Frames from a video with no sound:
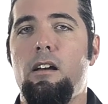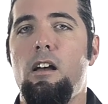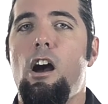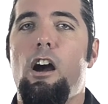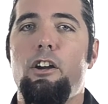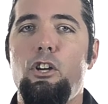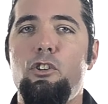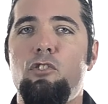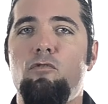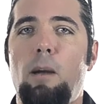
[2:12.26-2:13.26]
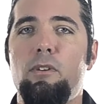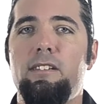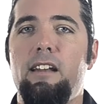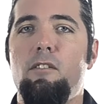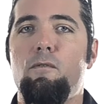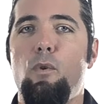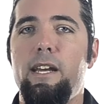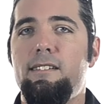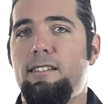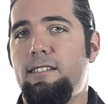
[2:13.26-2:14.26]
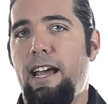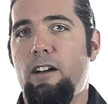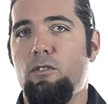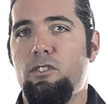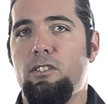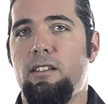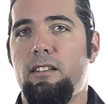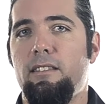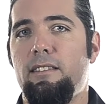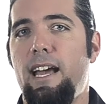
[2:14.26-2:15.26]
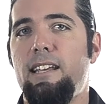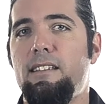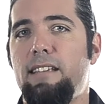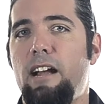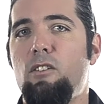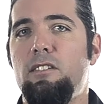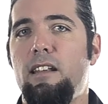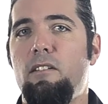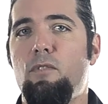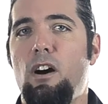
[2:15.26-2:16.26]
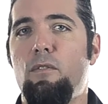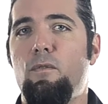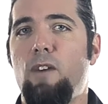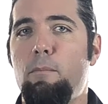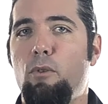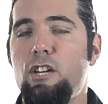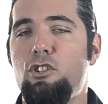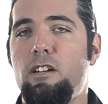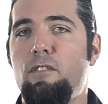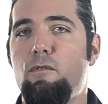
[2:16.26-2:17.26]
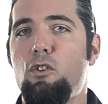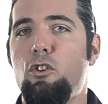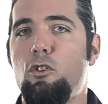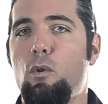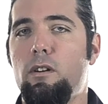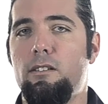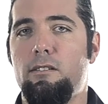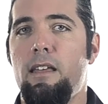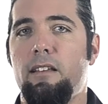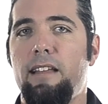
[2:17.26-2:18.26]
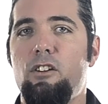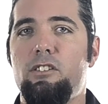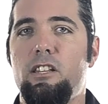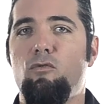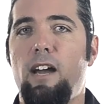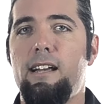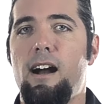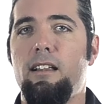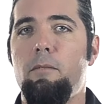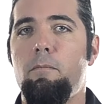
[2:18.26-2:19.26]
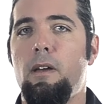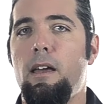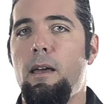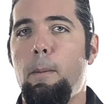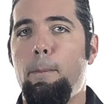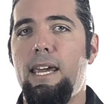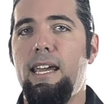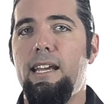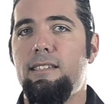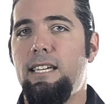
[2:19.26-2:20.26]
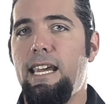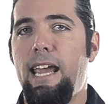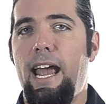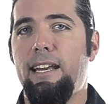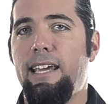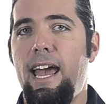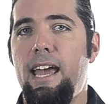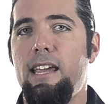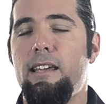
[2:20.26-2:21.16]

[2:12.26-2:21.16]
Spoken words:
are used to represent voiced sounds. That is, sounds that involve vibration of the vocal cords. The letters in the right column, P, T, and K,